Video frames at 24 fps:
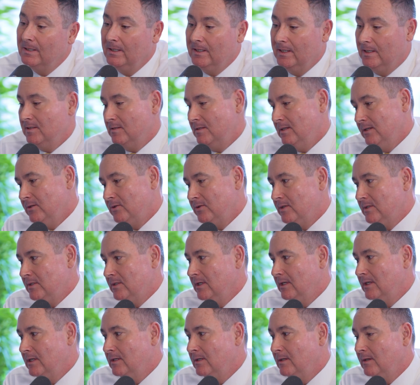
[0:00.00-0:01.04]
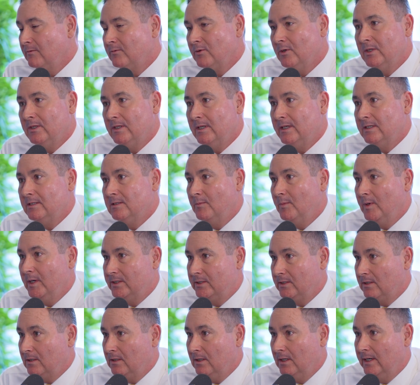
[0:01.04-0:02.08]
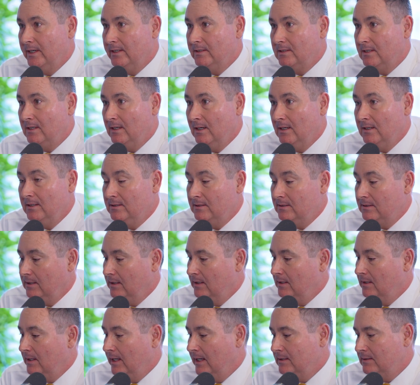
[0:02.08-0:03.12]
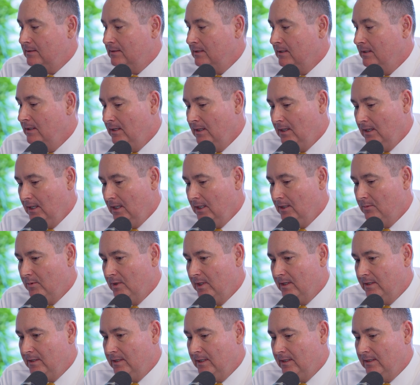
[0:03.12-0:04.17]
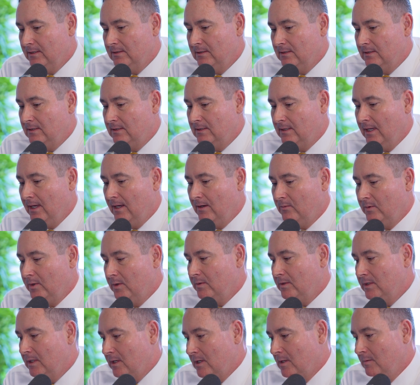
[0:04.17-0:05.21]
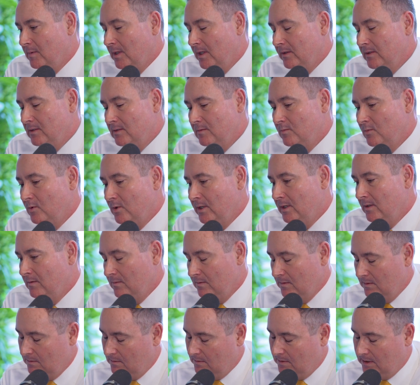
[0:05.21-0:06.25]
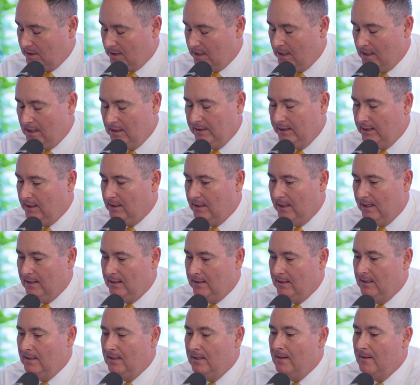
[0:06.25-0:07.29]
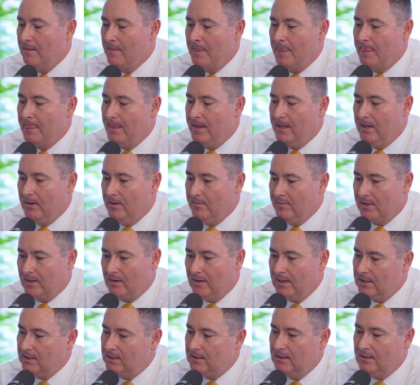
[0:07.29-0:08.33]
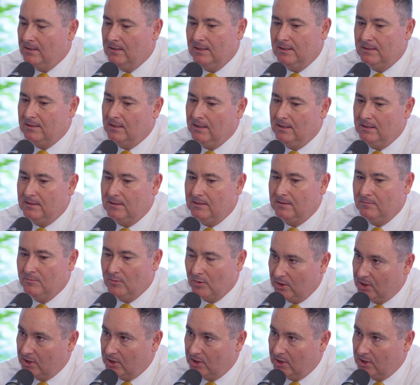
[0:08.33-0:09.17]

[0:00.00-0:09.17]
is interested in different things about your client's case, and that's one of the things that we were talking about this morning with a colleague, that immigration, it's more